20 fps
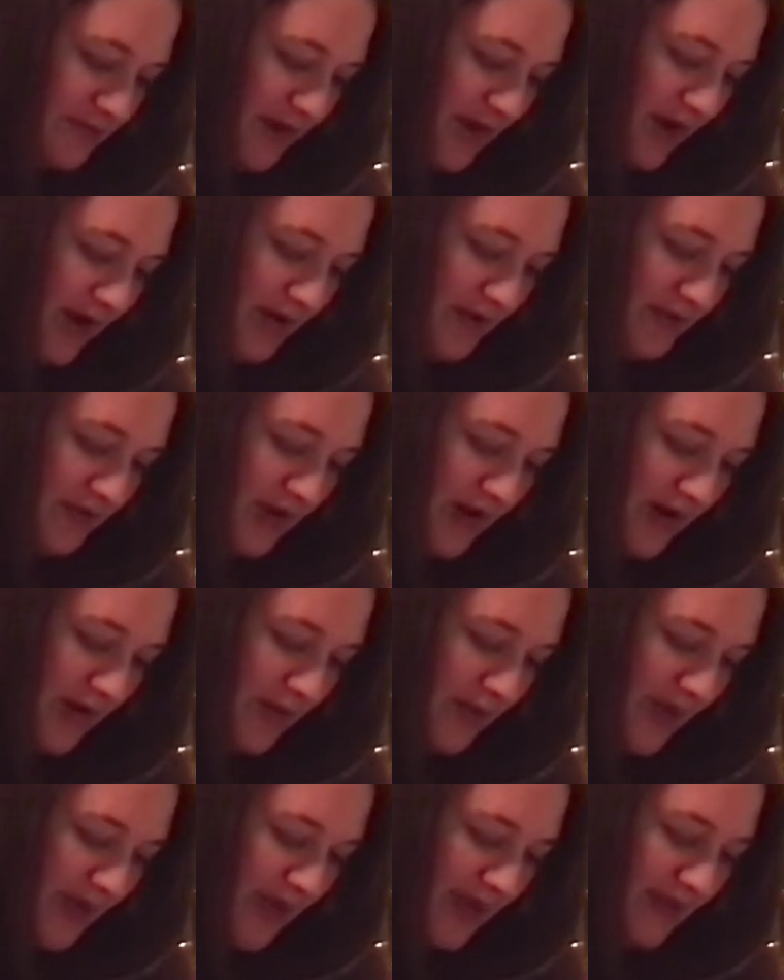far, far
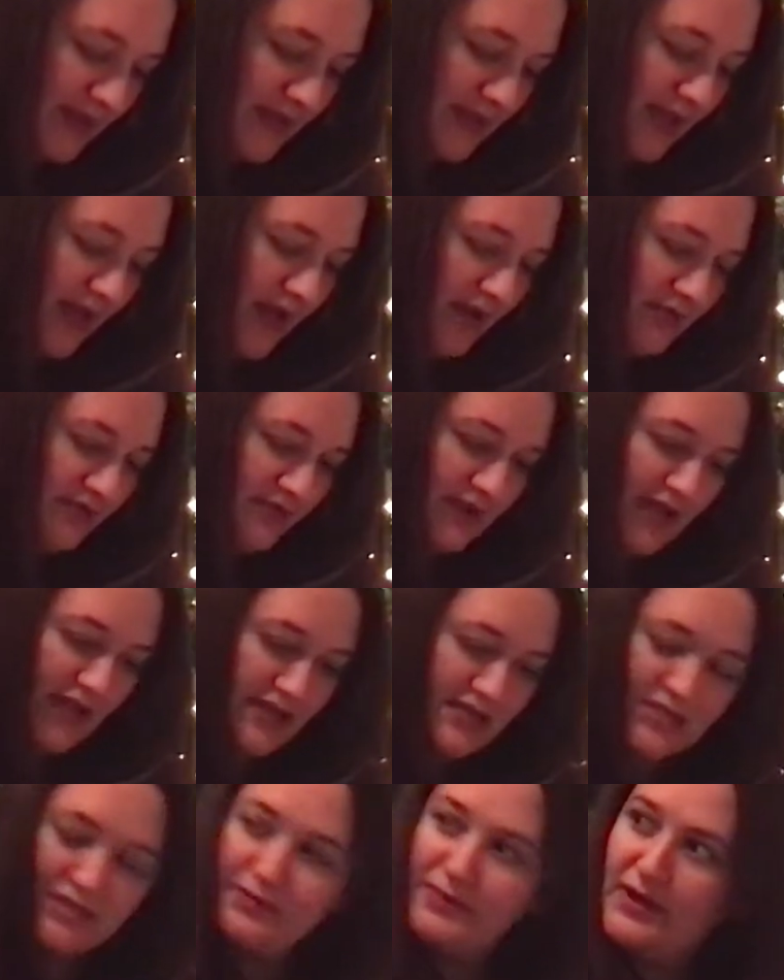away. Love,
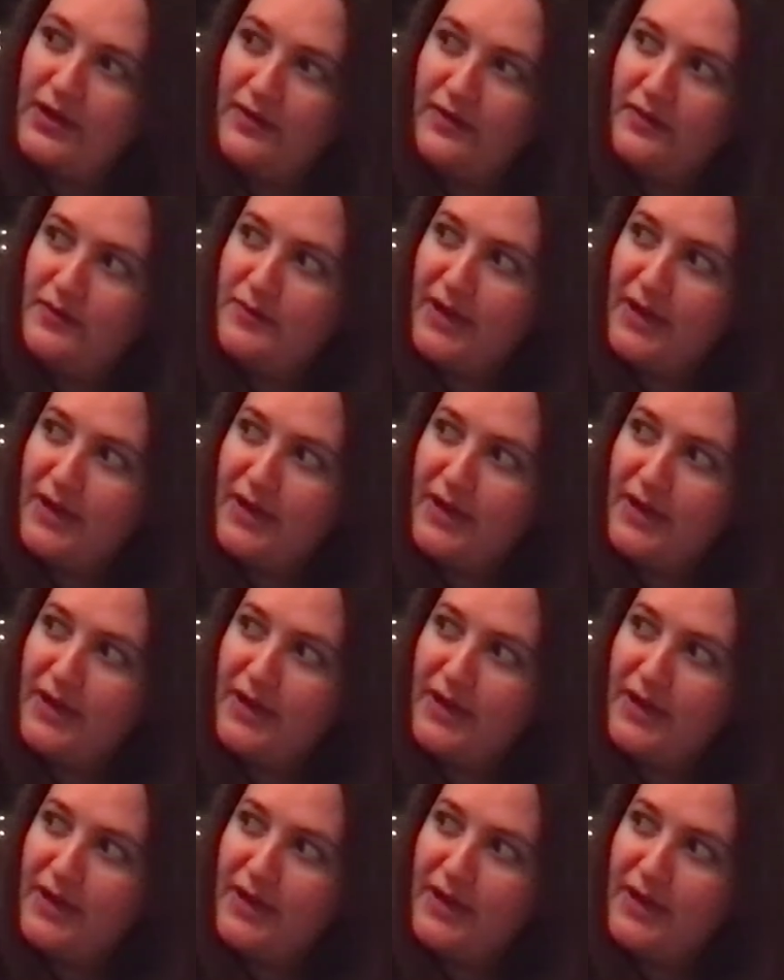Esteban the